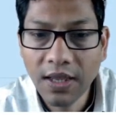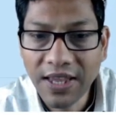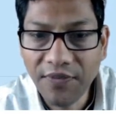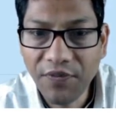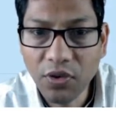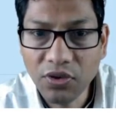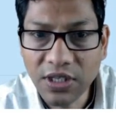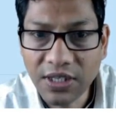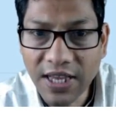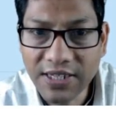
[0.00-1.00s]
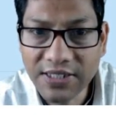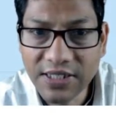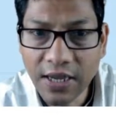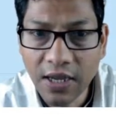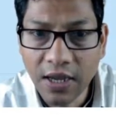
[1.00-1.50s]
If you see, there is
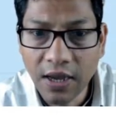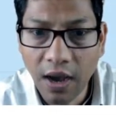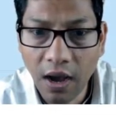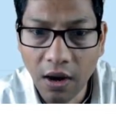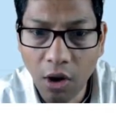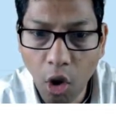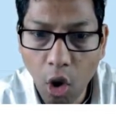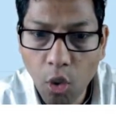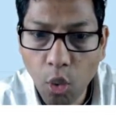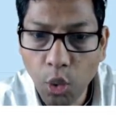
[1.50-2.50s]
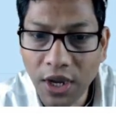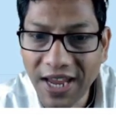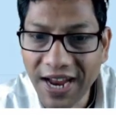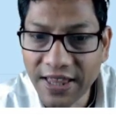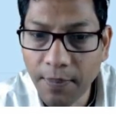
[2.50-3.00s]
a long wick
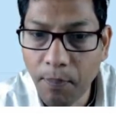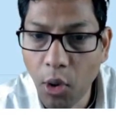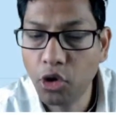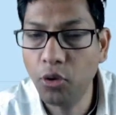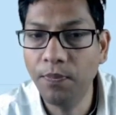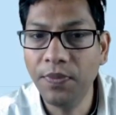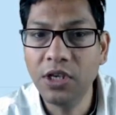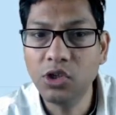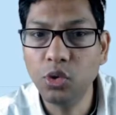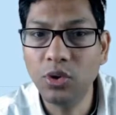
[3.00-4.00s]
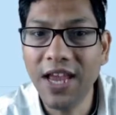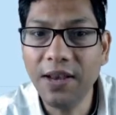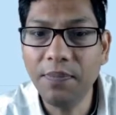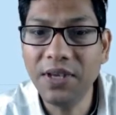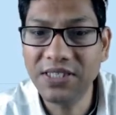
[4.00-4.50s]
at the bottom, so
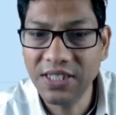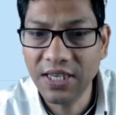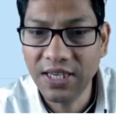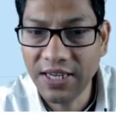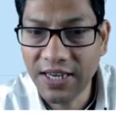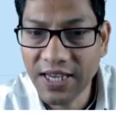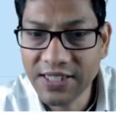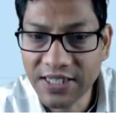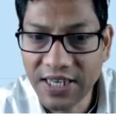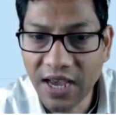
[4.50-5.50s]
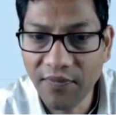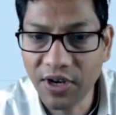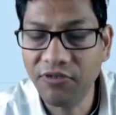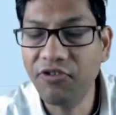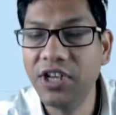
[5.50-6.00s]
that means it has enough
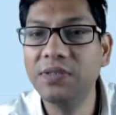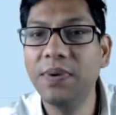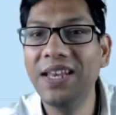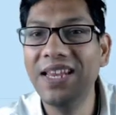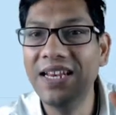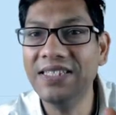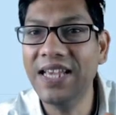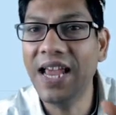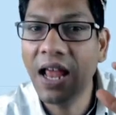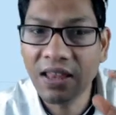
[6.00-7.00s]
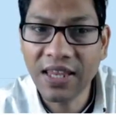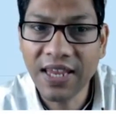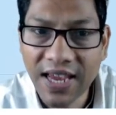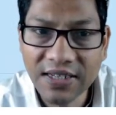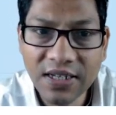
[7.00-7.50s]
retracement. It is a healthy
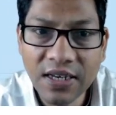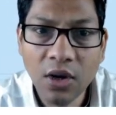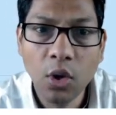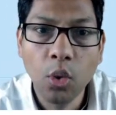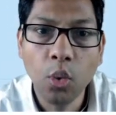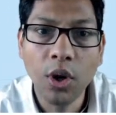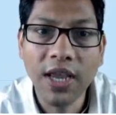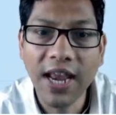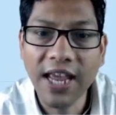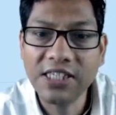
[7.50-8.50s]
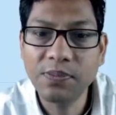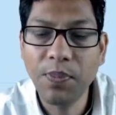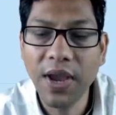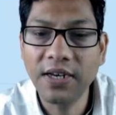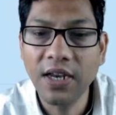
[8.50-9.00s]
candle. We can
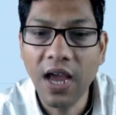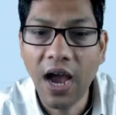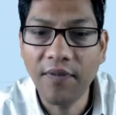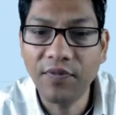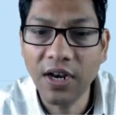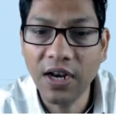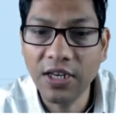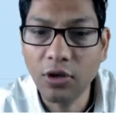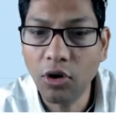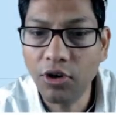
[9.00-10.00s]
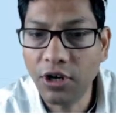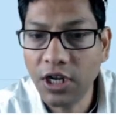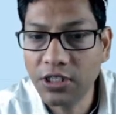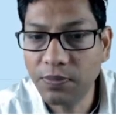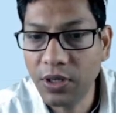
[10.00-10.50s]
expect after a little
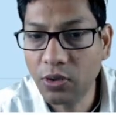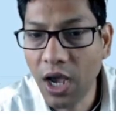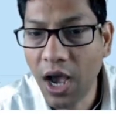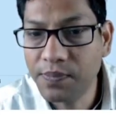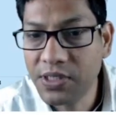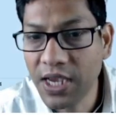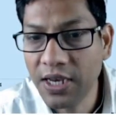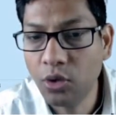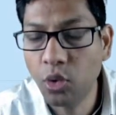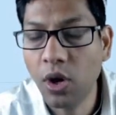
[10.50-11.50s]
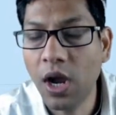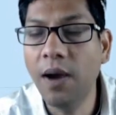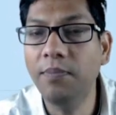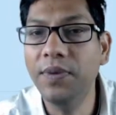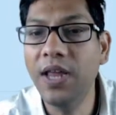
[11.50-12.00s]
retracement to the upside to
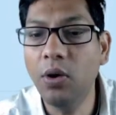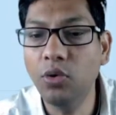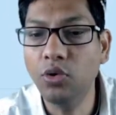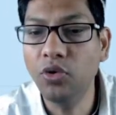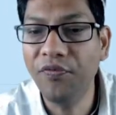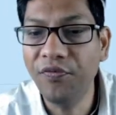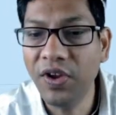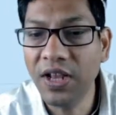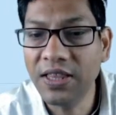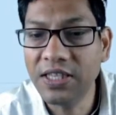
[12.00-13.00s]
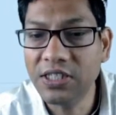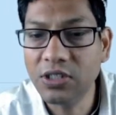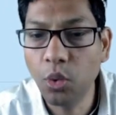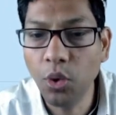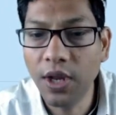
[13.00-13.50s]
come down to fill this
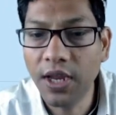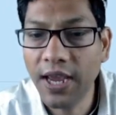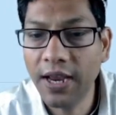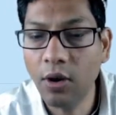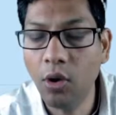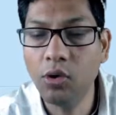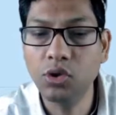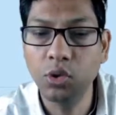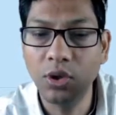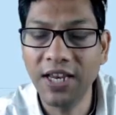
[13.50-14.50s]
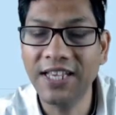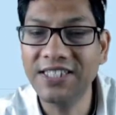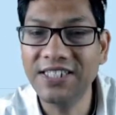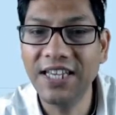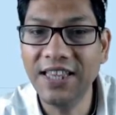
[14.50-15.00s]
wick and also
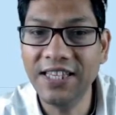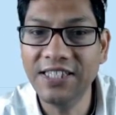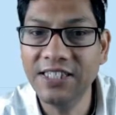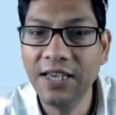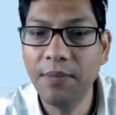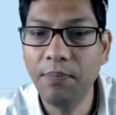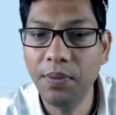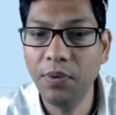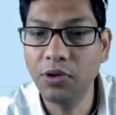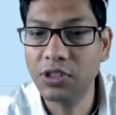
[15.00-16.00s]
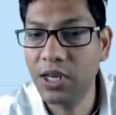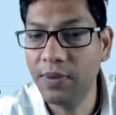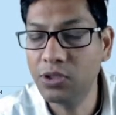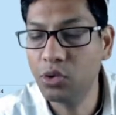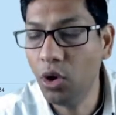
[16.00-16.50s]
test this previous
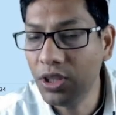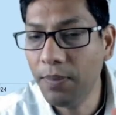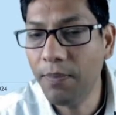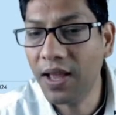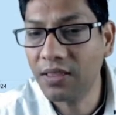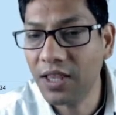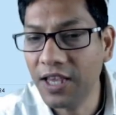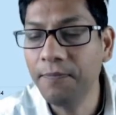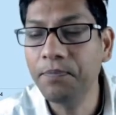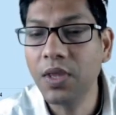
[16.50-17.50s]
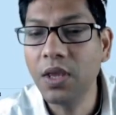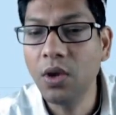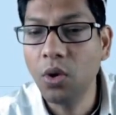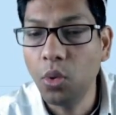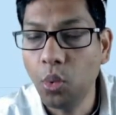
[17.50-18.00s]
level. So on the monthly,
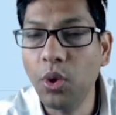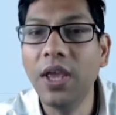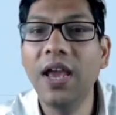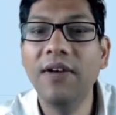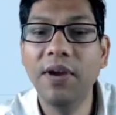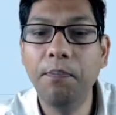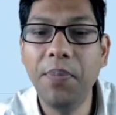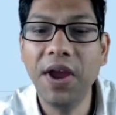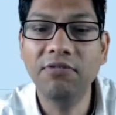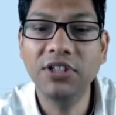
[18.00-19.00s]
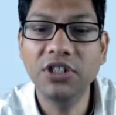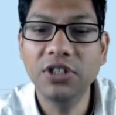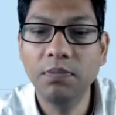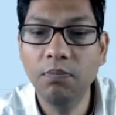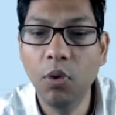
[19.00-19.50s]
we have a bearish
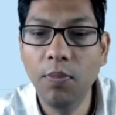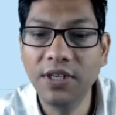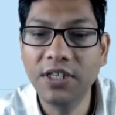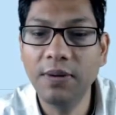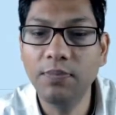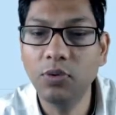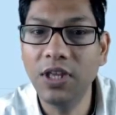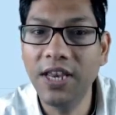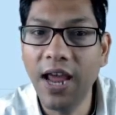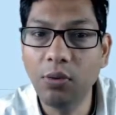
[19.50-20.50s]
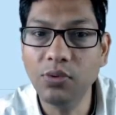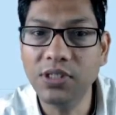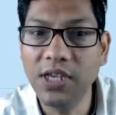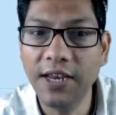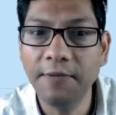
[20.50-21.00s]
momentum to the
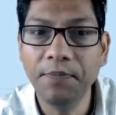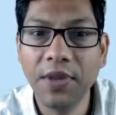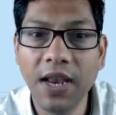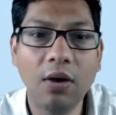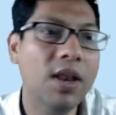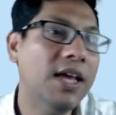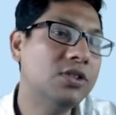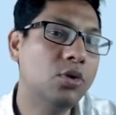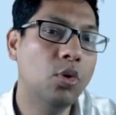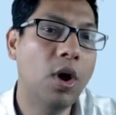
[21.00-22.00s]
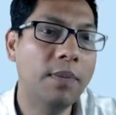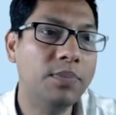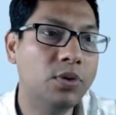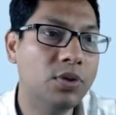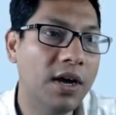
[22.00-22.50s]
downside. Now let's go
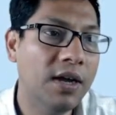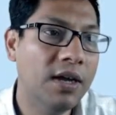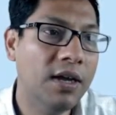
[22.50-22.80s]
up to the